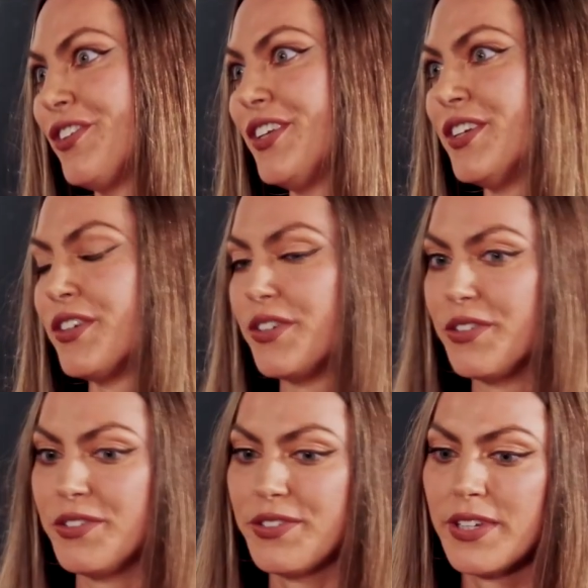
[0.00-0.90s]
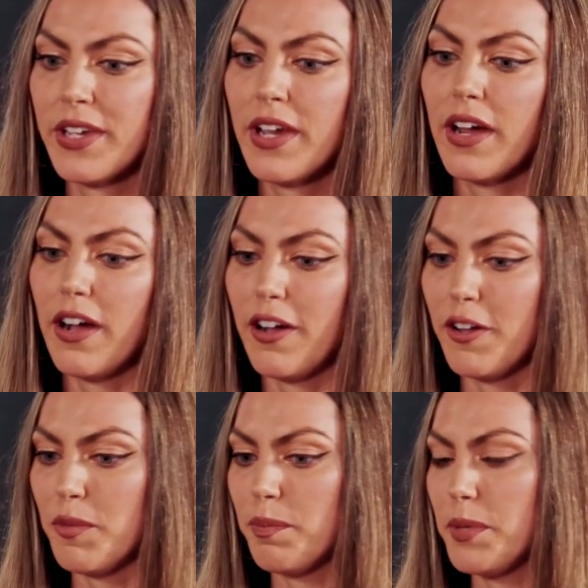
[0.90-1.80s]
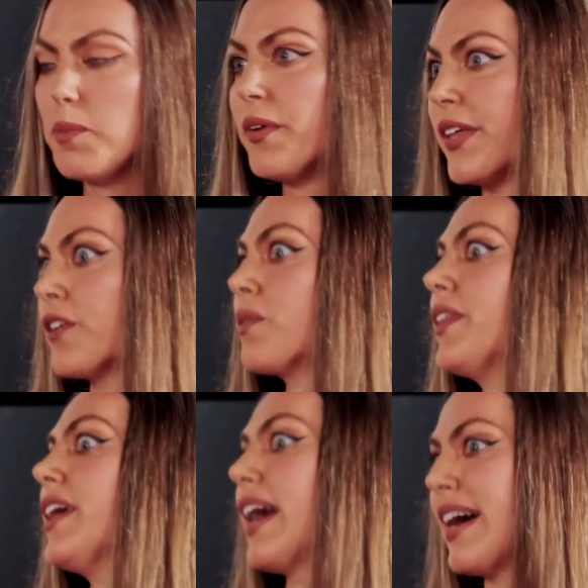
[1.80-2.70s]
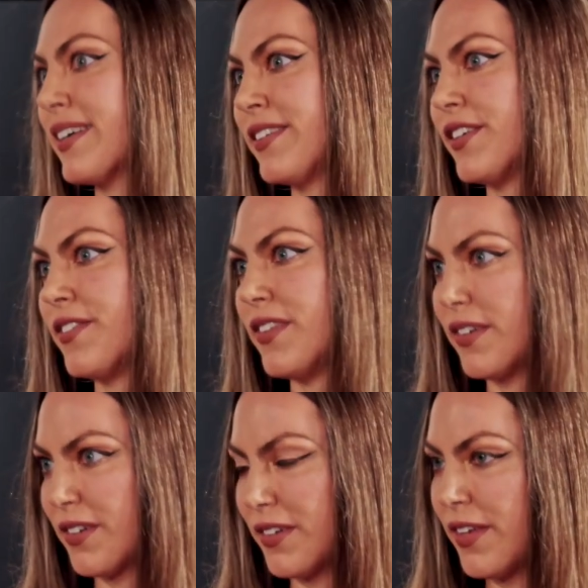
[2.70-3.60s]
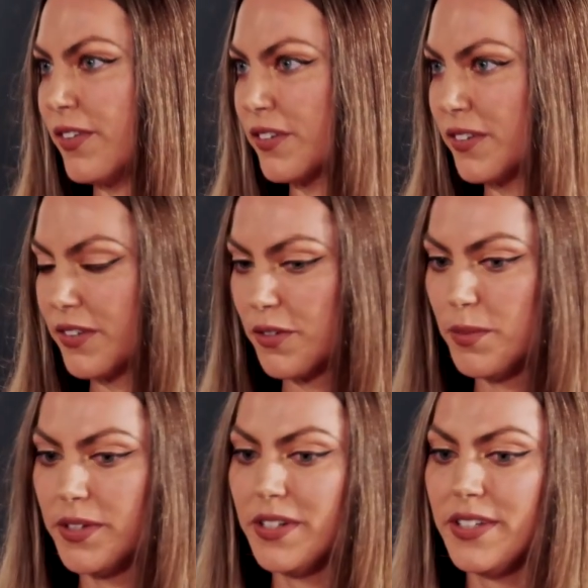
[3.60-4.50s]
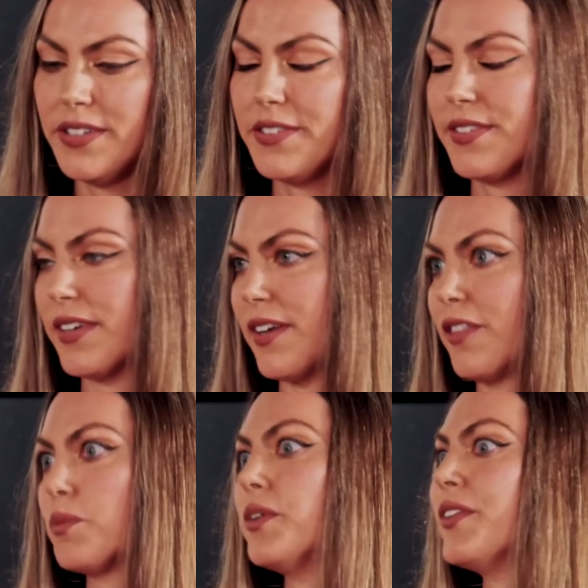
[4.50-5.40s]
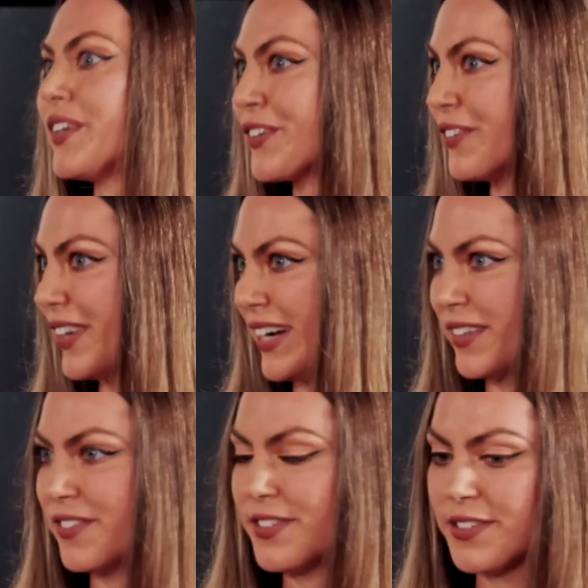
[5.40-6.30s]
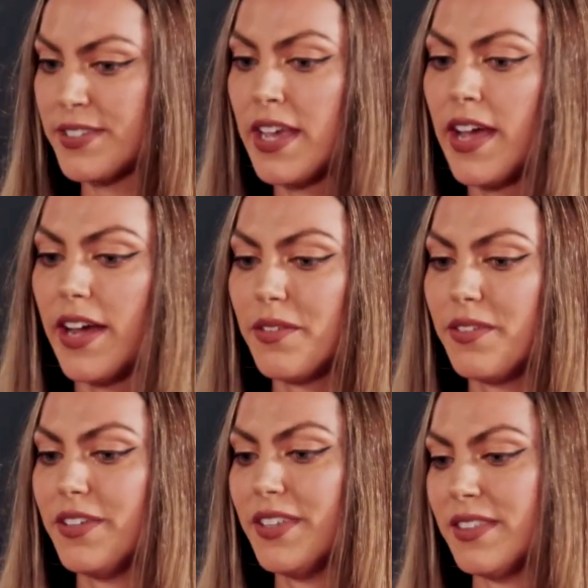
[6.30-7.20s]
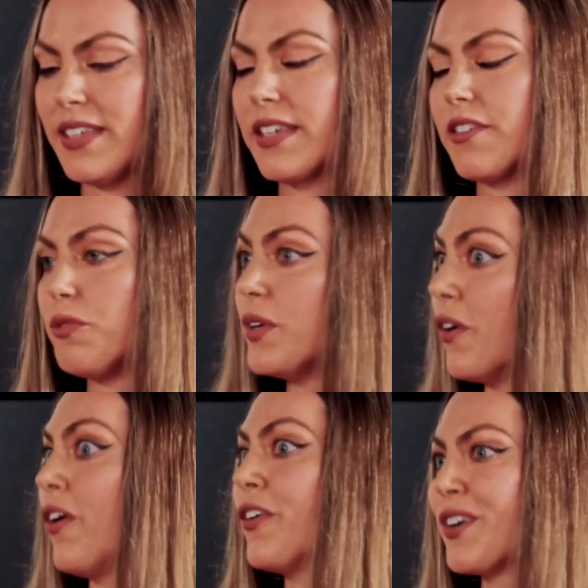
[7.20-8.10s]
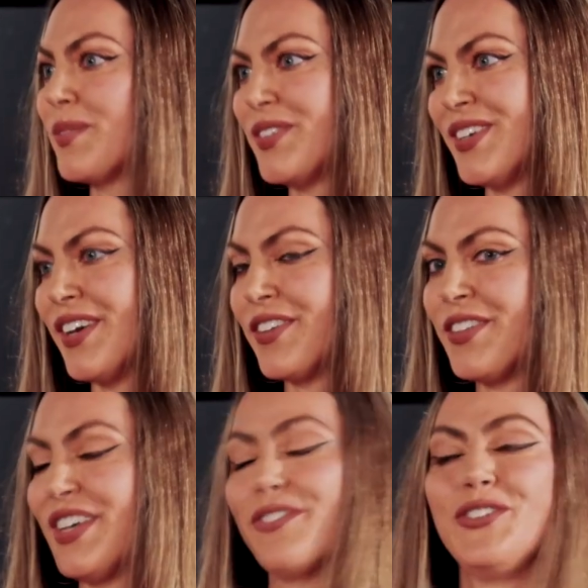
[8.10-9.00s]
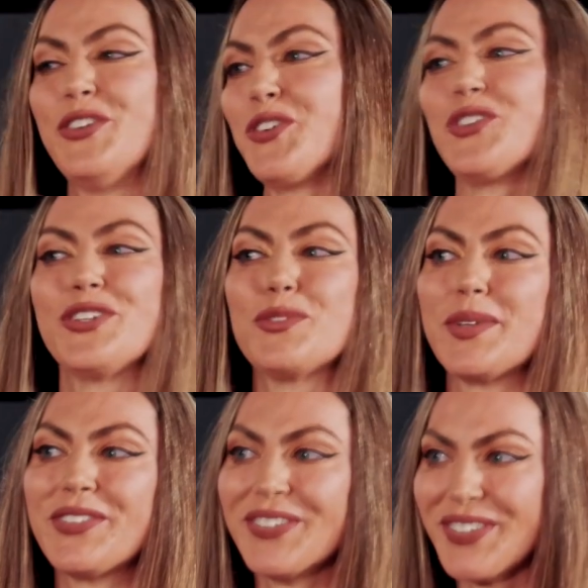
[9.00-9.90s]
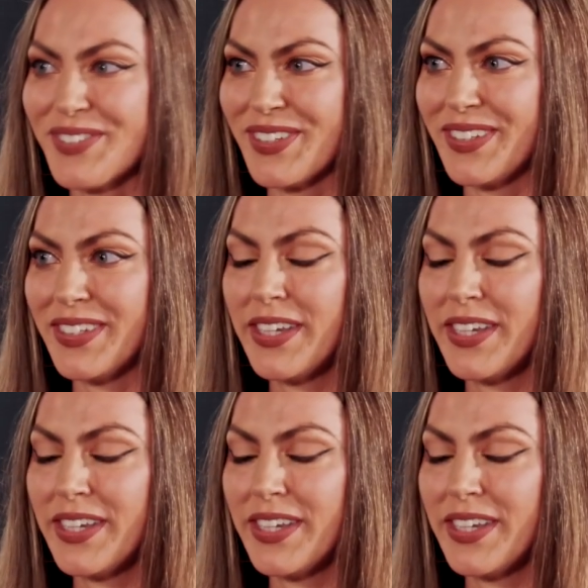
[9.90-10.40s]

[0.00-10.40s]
leaders, people that are really active in the communities, the political activists, I really think if we all come together, they have no choice but to listen.